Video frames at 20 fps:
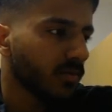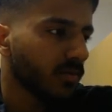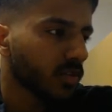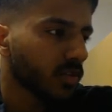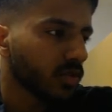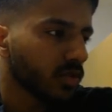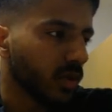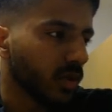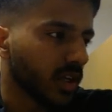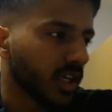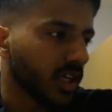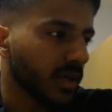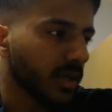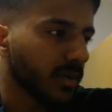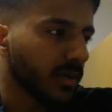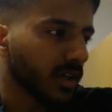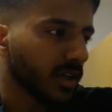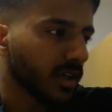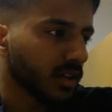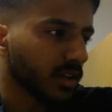So we're
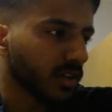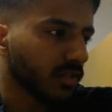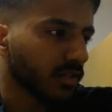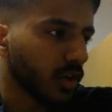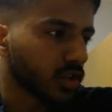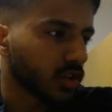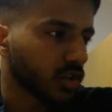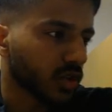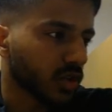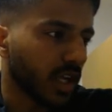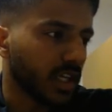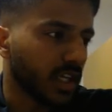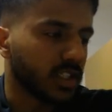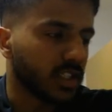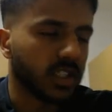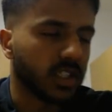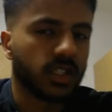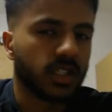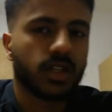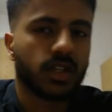keeping the photon
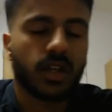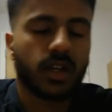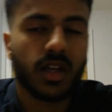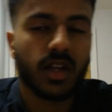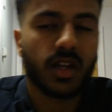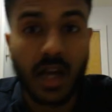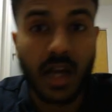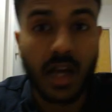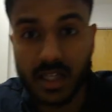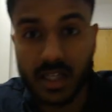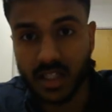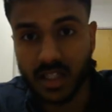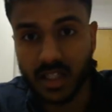energy as it